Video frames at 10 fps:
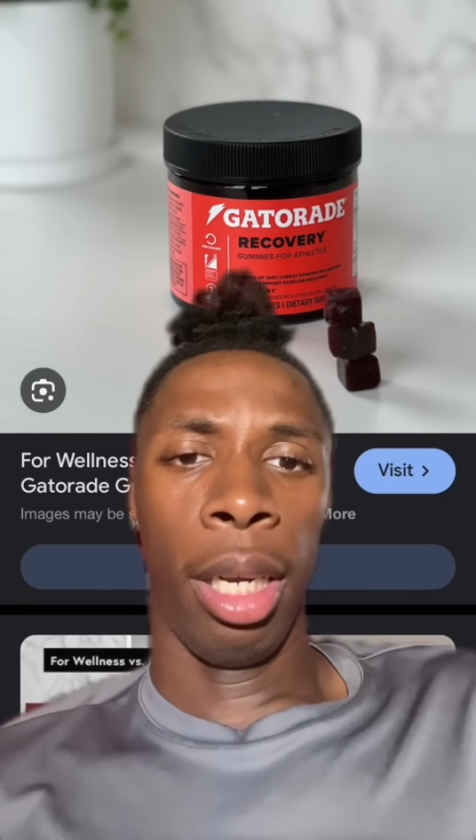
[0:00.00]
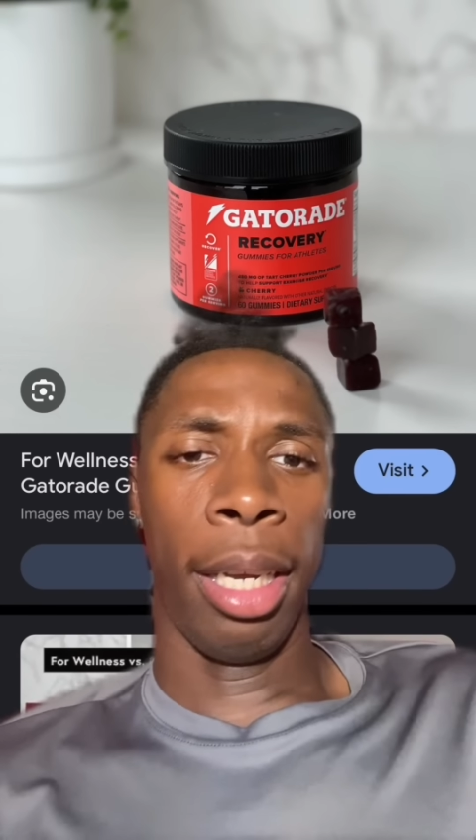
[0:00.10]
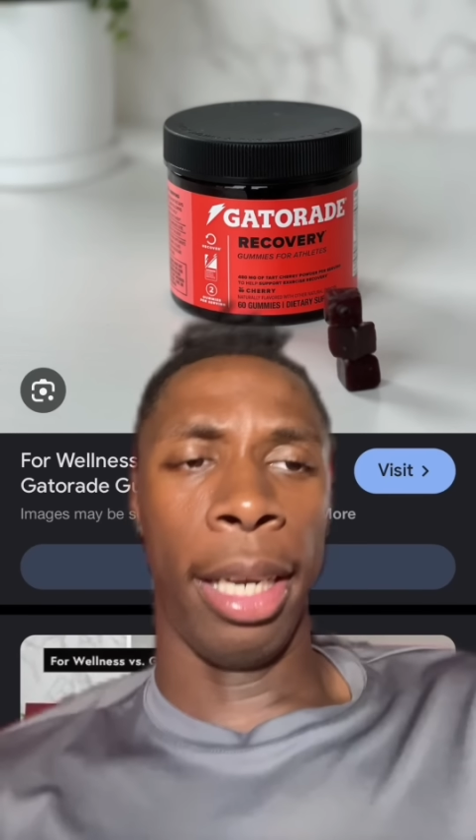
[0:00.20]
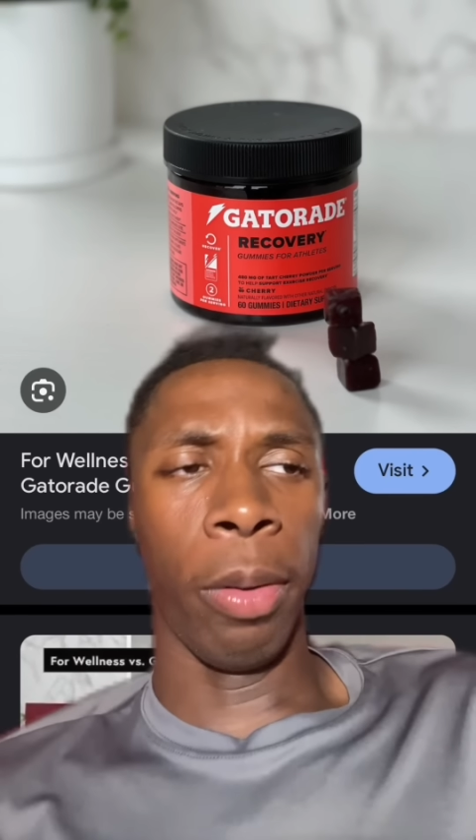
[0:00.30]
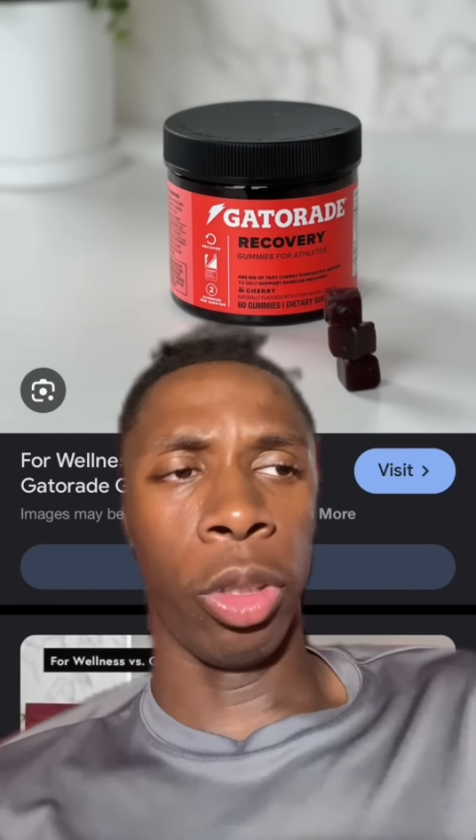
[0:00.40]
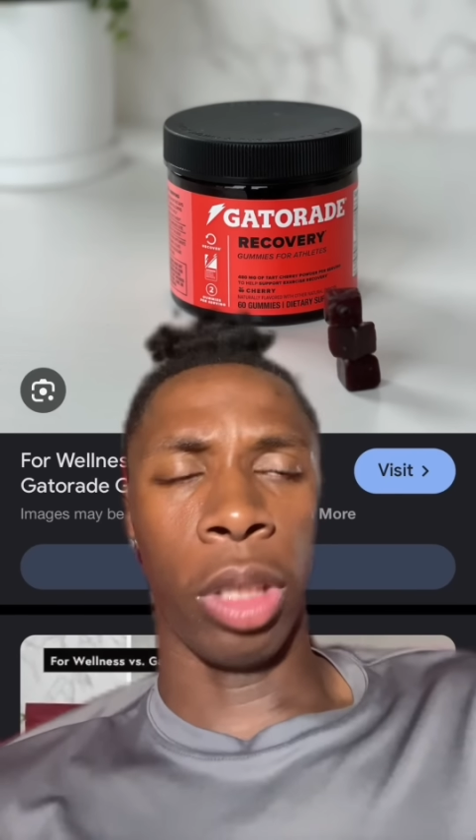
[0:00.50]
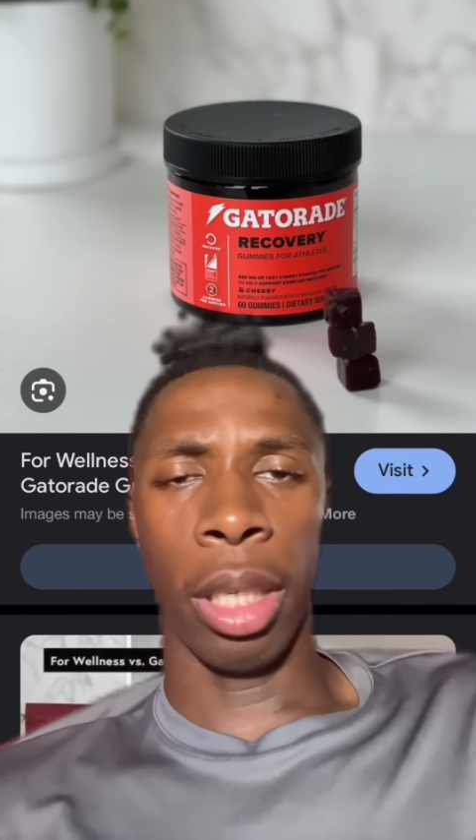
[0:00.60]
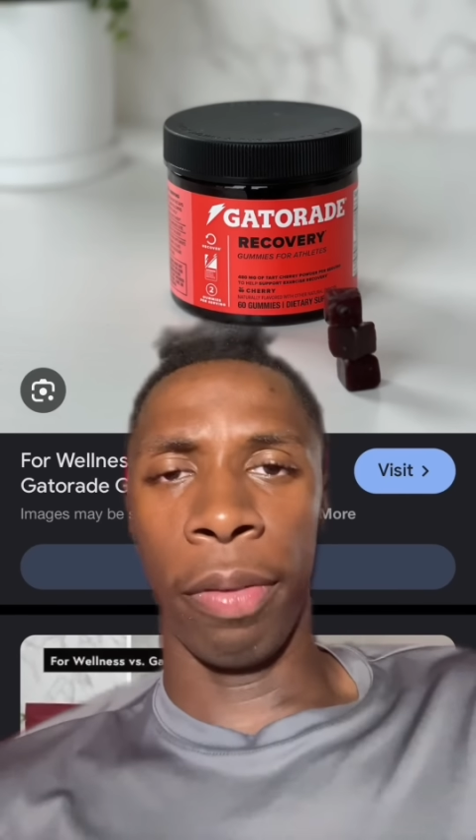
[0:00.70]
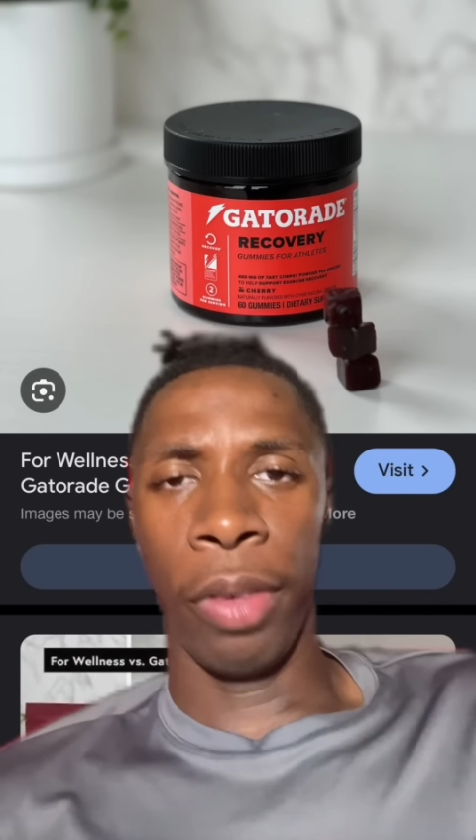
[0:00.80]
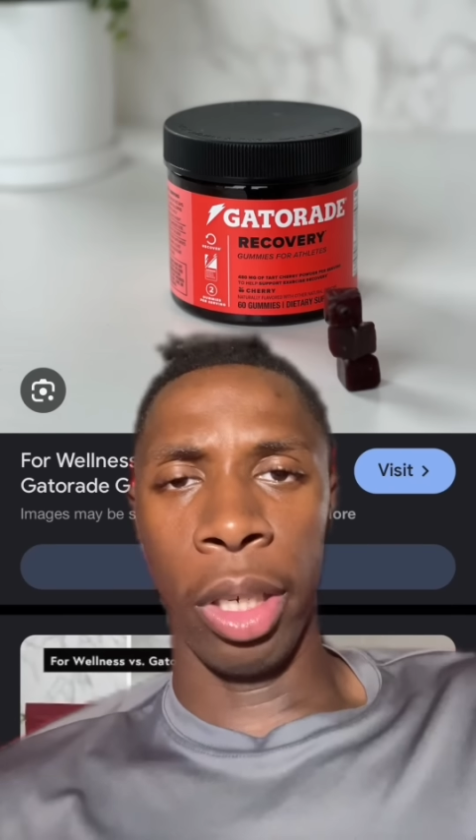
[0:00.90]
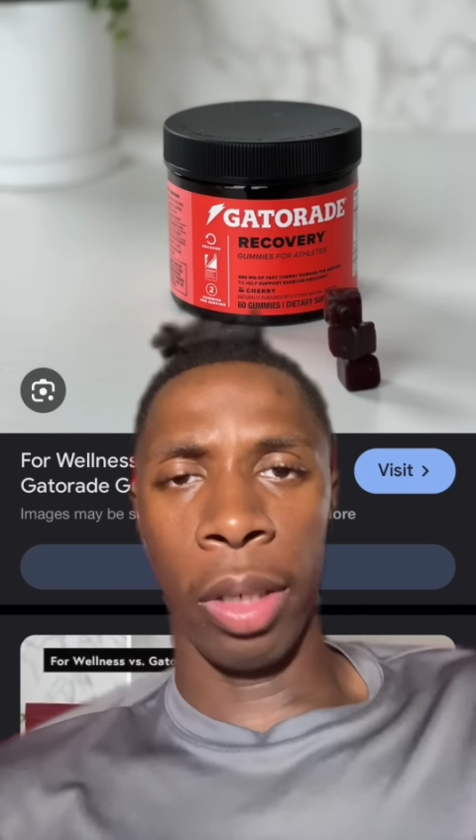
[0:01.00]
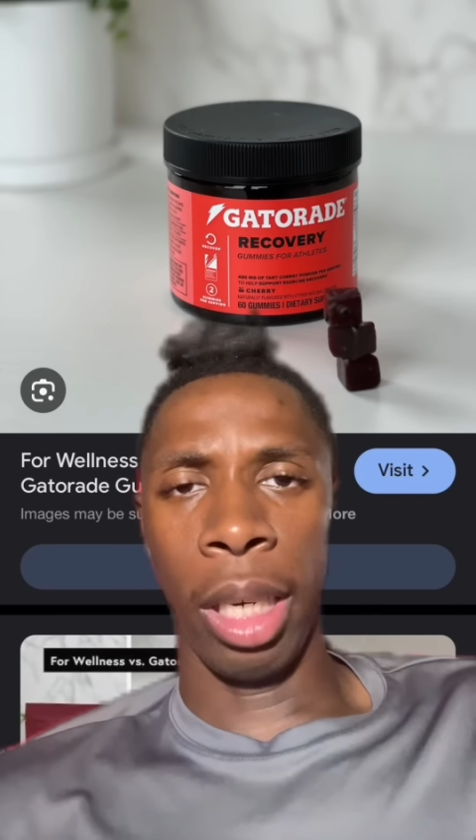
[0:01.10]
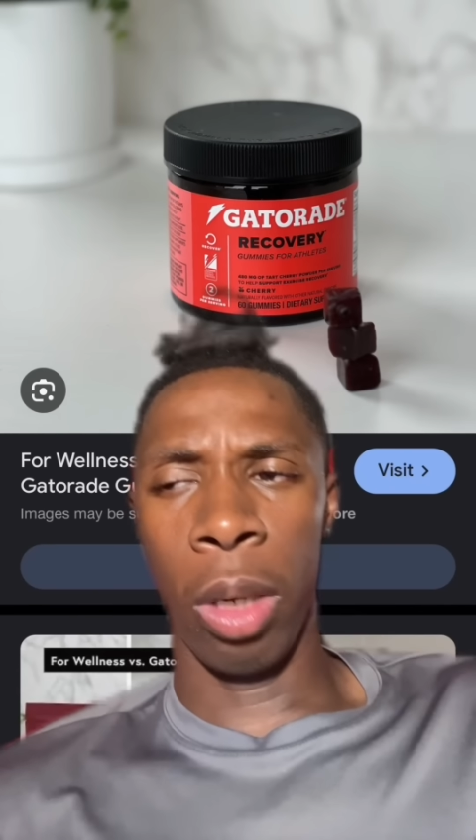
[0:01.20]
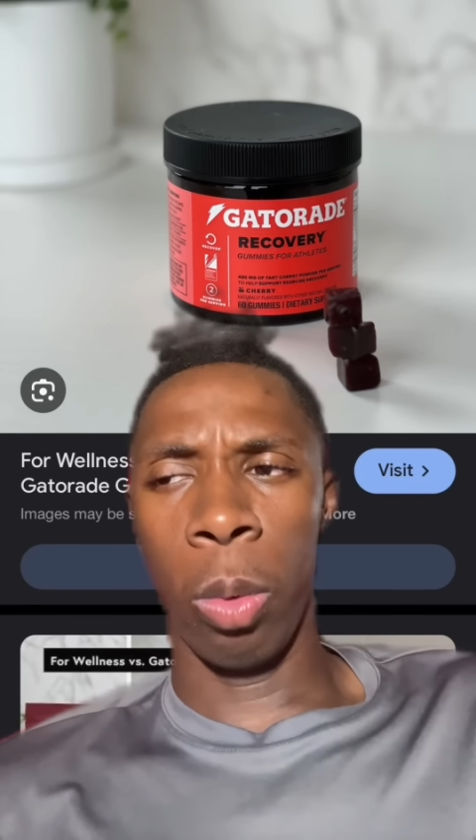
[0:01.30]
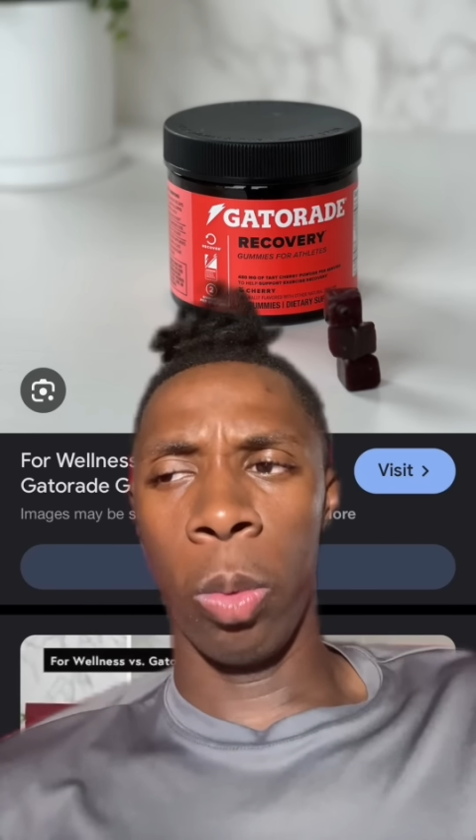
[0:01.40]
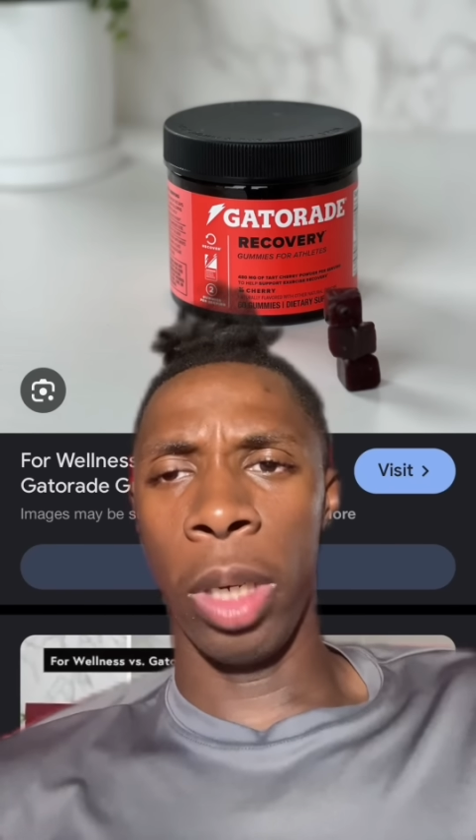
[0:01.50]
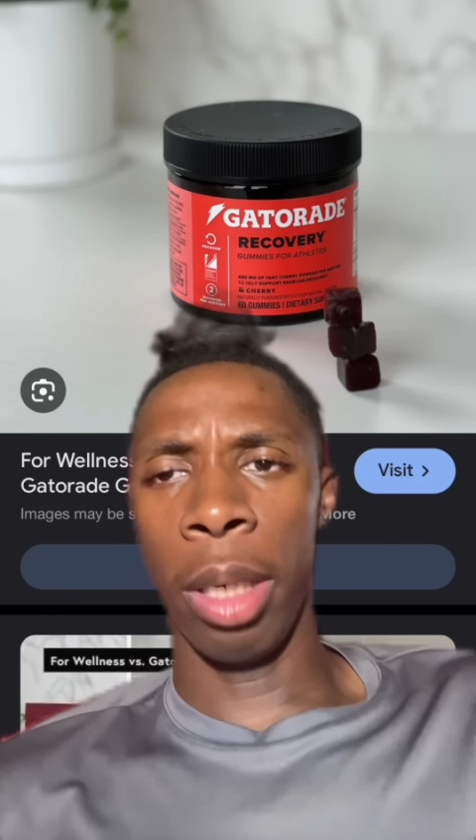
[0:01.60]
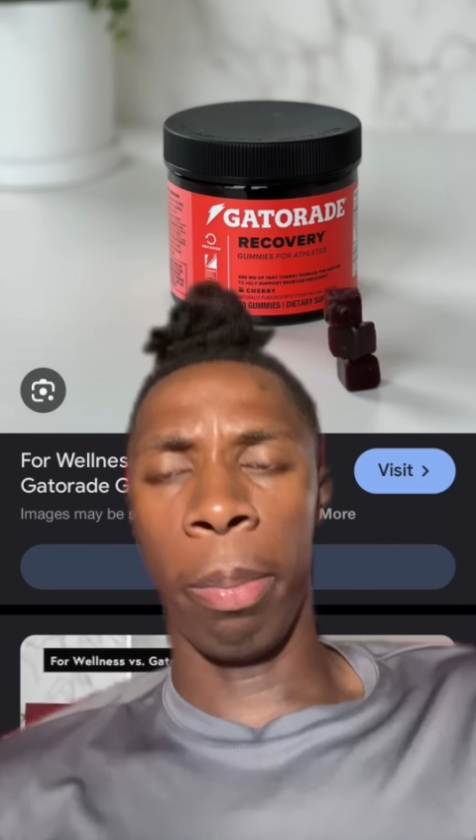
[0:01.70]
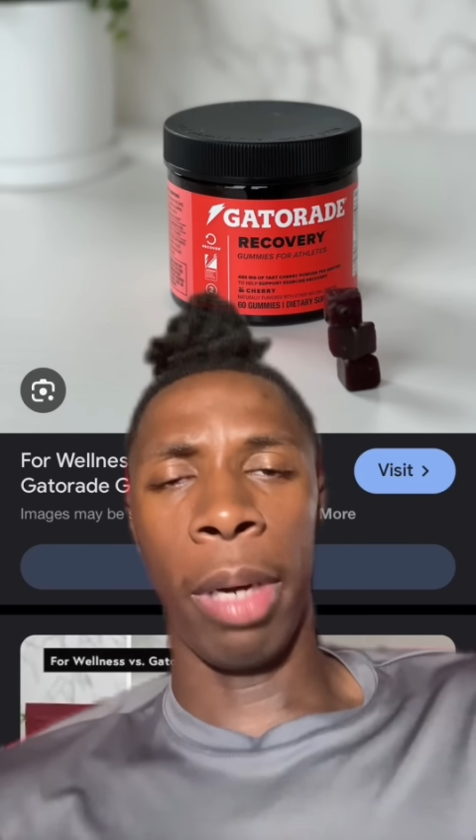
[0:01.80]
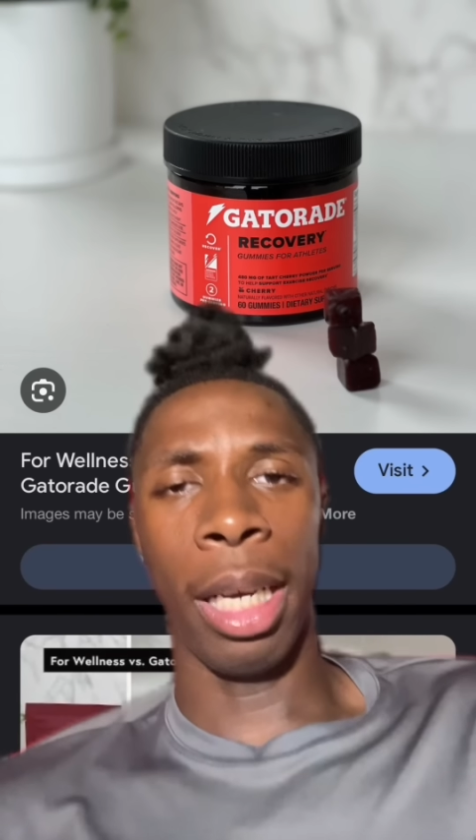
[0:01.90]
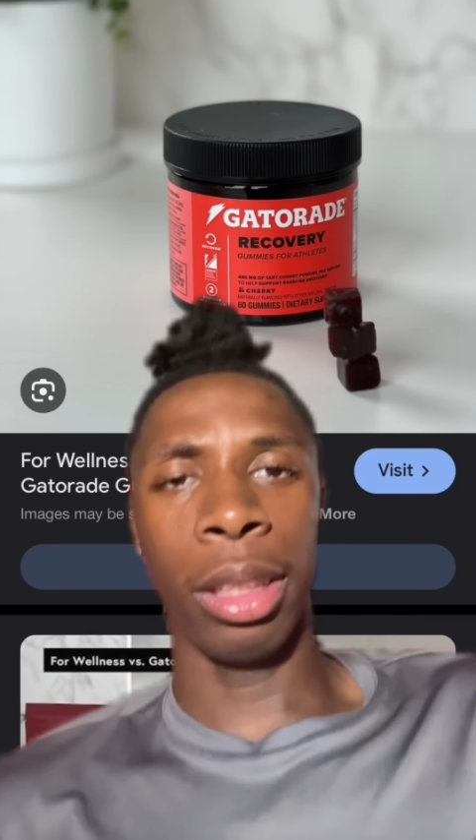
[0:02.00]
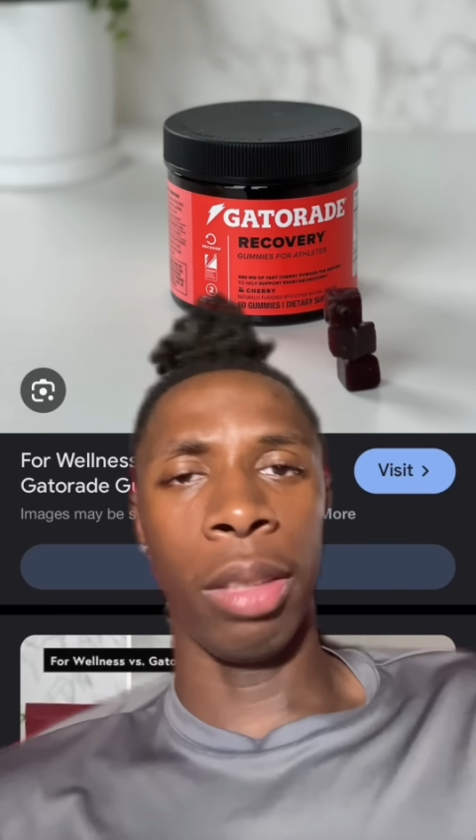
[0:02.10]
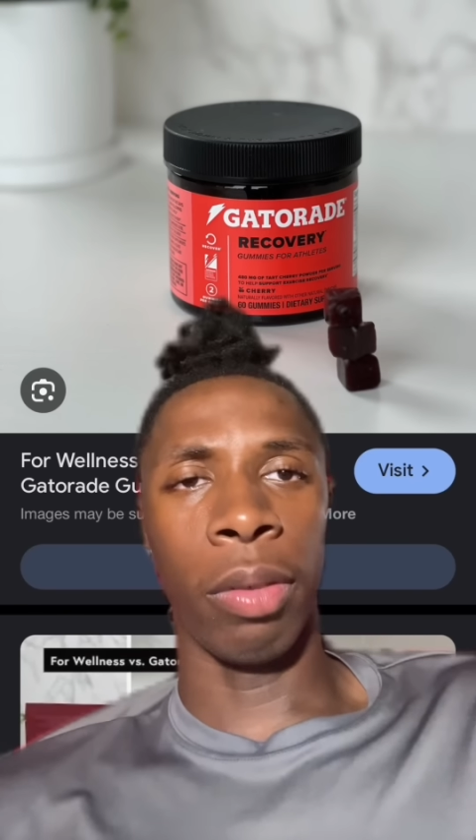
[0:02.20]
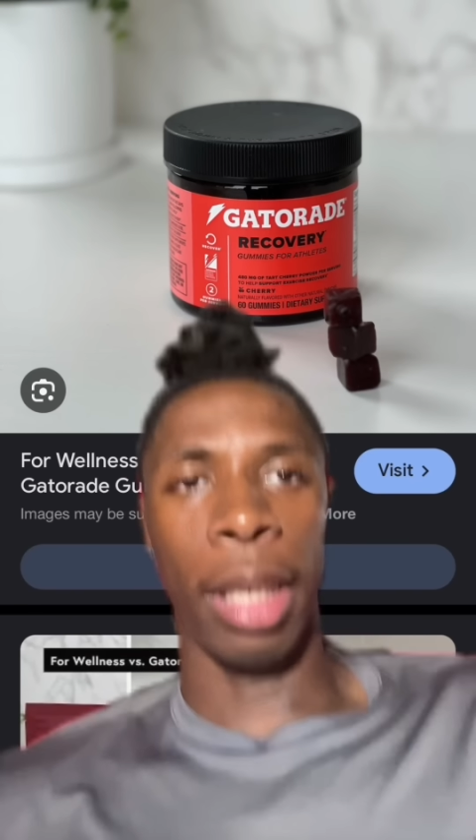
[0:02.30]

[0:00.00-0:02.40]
And they were trying to figure out where the positive